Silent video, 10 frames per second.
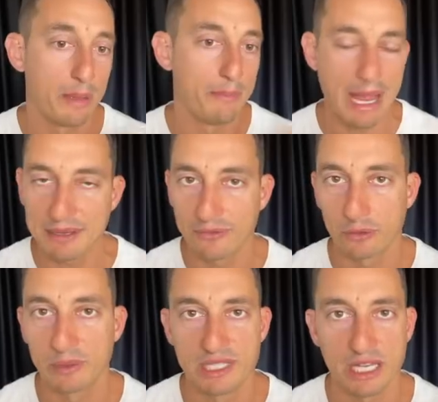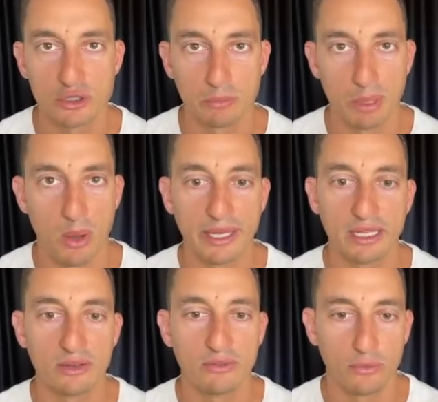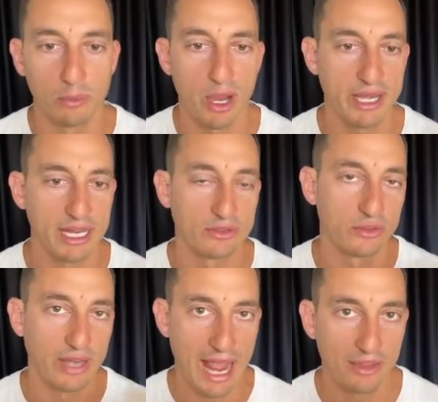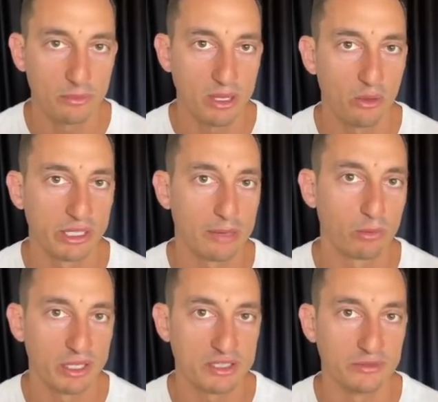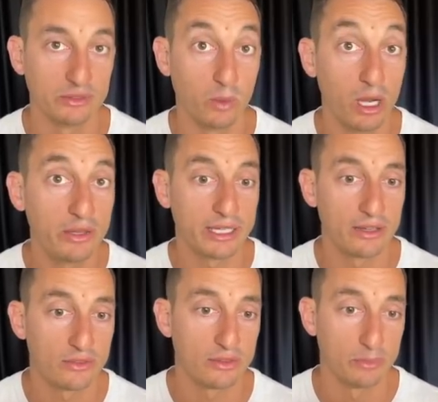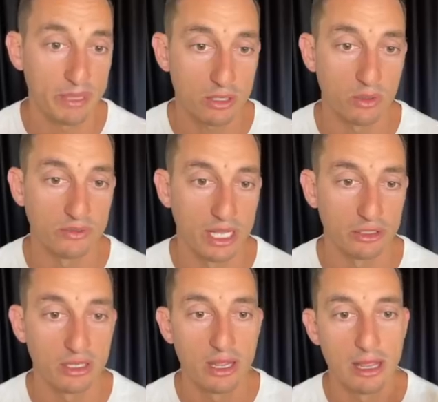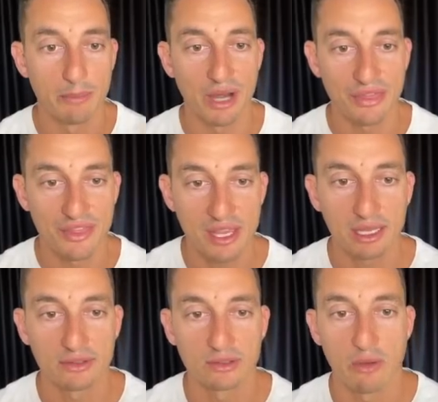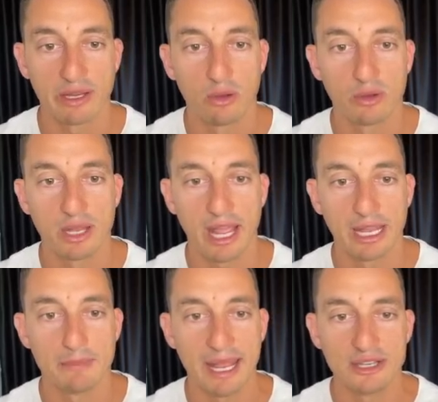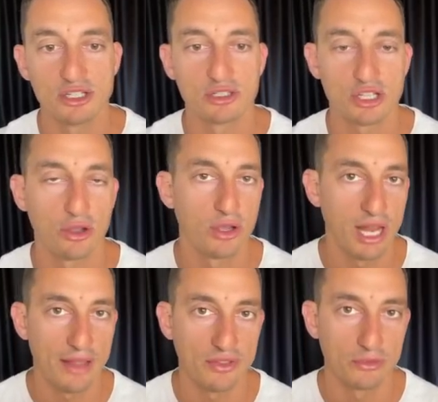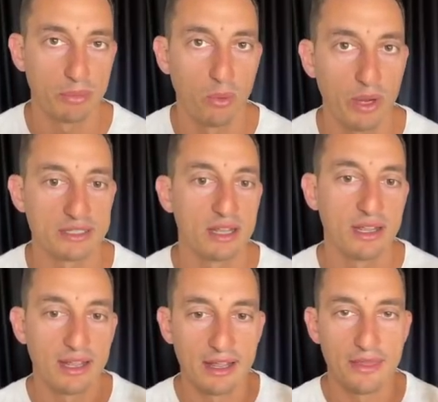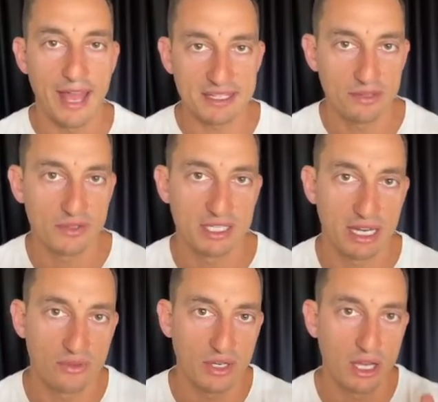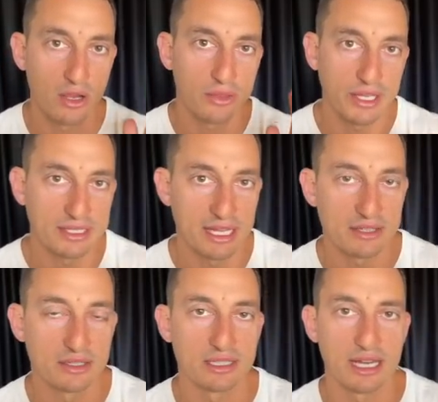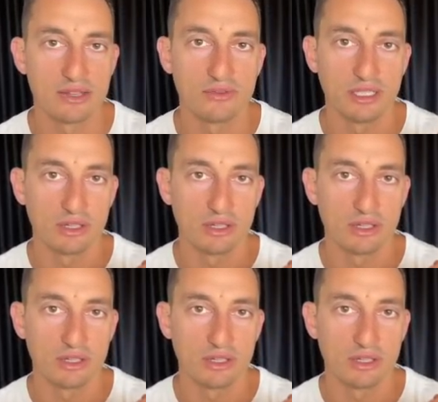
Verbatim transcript: maybe for a potential buy in for Binance because it has been holding up relatively well against its Bitcoin value, but I think it's going on a major turn at this point. That's it for today's video. Thanks again to today's video